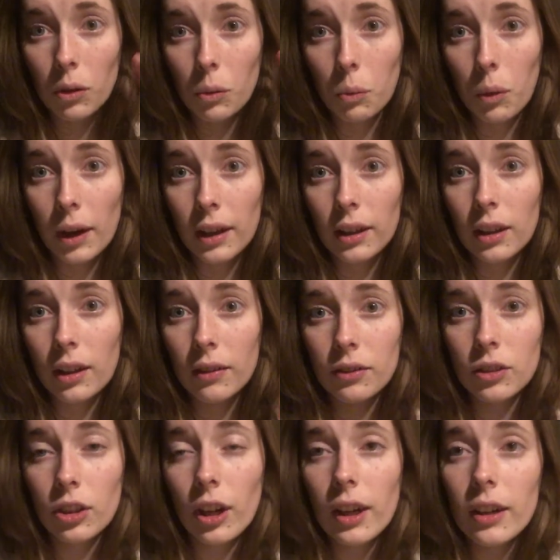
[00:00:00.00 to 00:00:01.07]
white glove
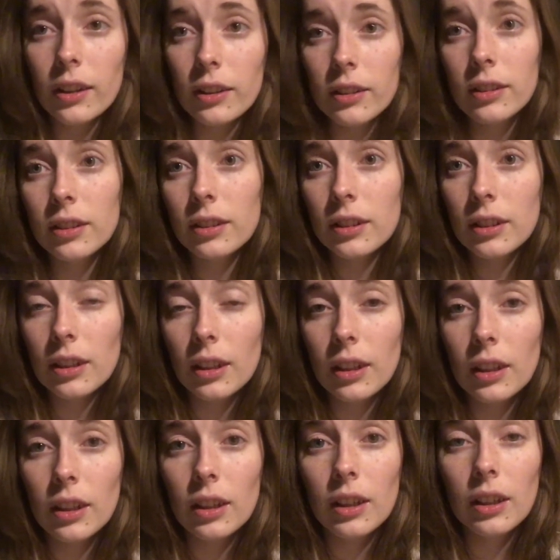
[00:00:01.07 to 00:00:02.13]
checks.
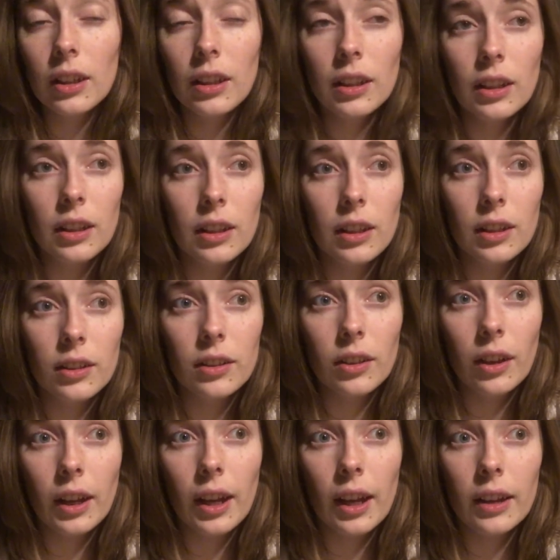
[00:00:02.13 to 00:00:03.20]
And so
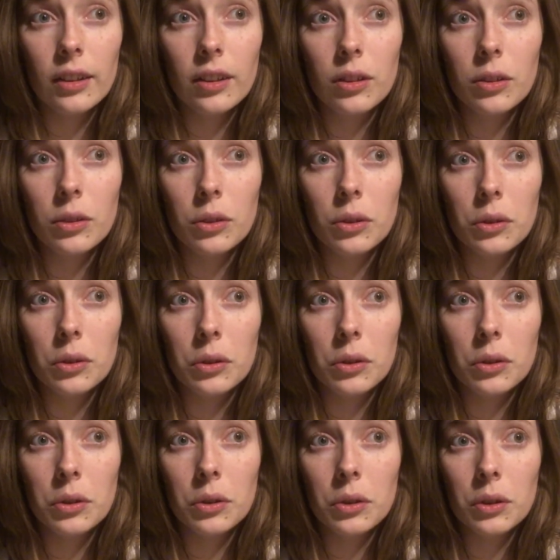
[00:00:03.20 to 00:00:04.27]
I had to
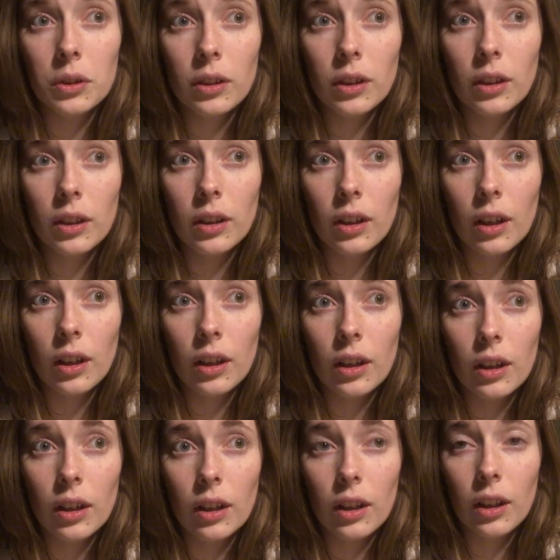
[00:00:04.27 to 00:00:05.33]
do
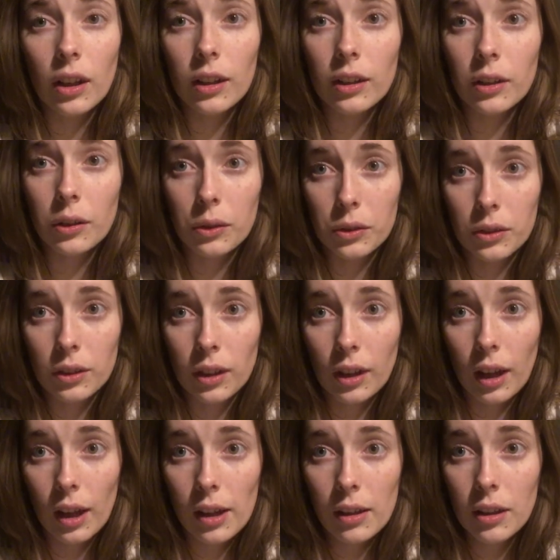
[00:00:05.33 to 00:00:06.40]
a lot of those
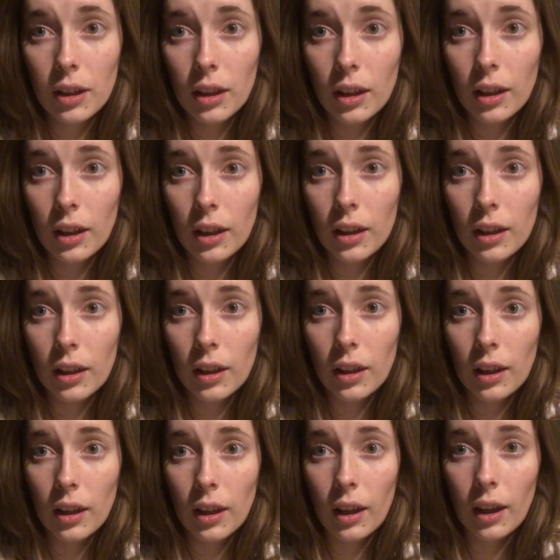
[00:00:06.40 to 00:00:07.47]
today.
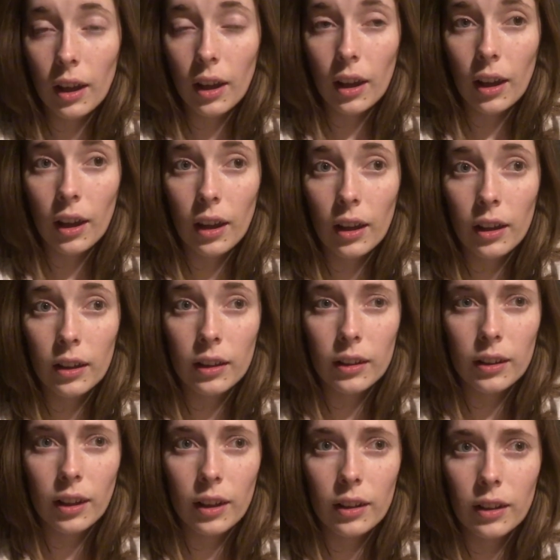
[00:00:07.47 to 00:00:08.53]

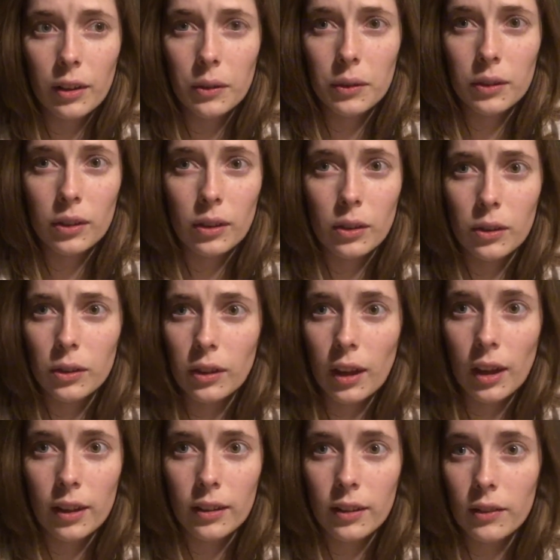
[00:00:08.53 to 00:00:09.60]
And then there was the whole
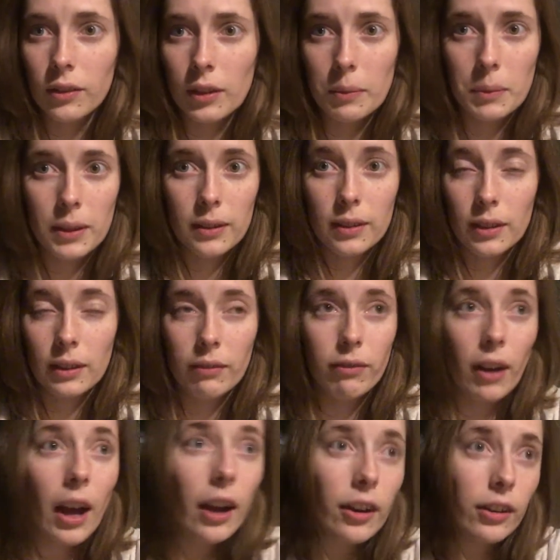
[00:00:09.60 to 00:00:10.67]
case of the missing
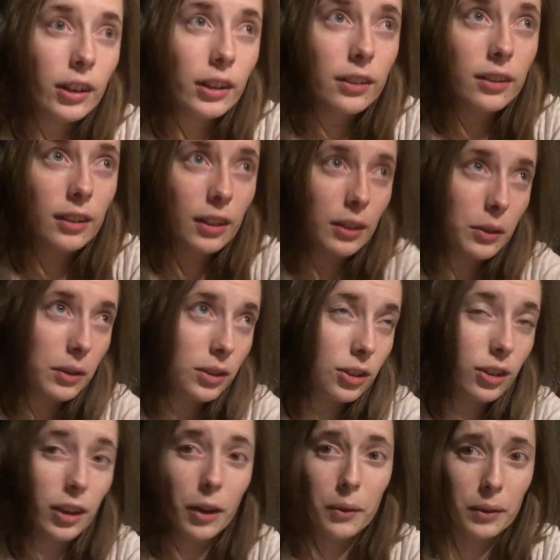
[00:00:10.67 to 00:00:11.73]
fire
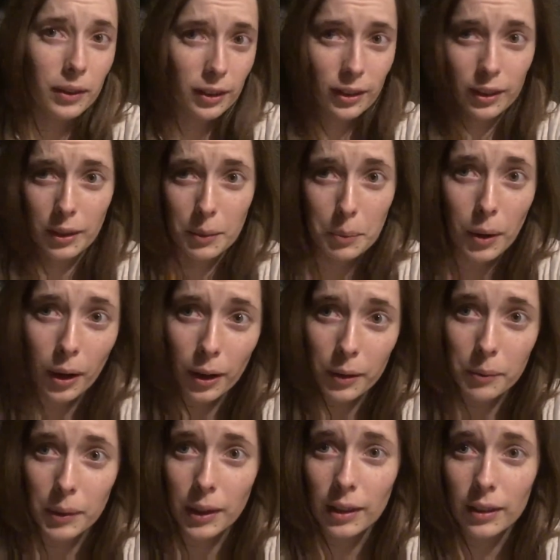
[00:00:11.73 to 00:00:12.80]
extinguisher at one of the
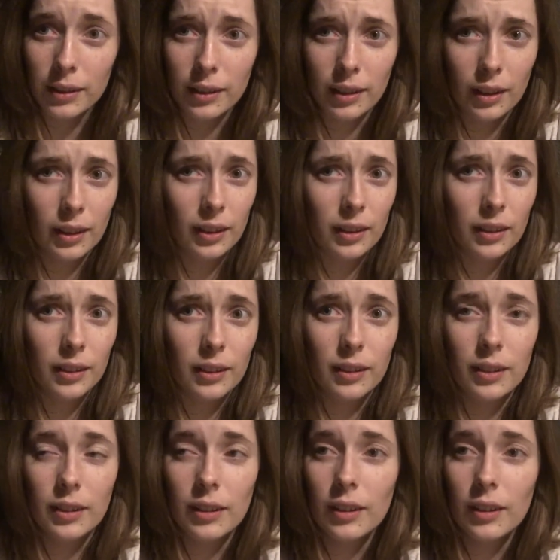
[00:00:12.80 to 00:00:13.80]
apartments. And